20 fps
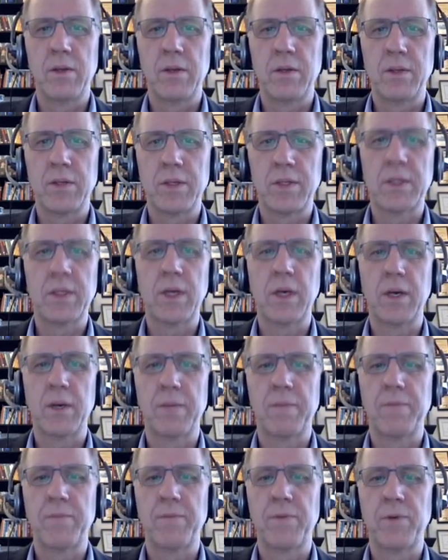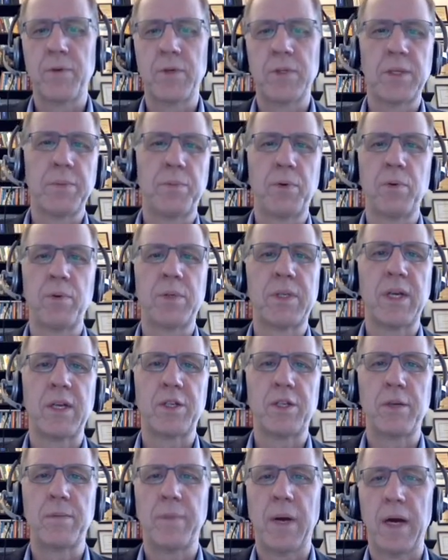the sum for a simple
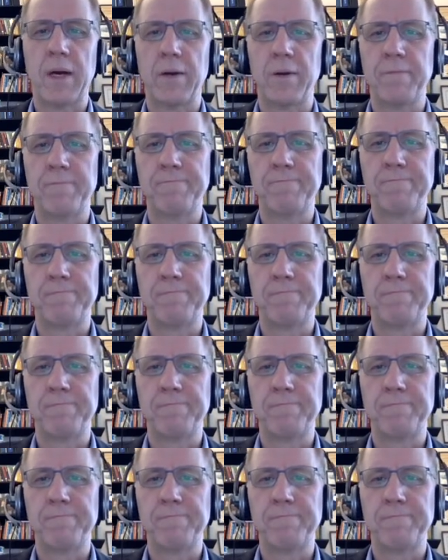retention model.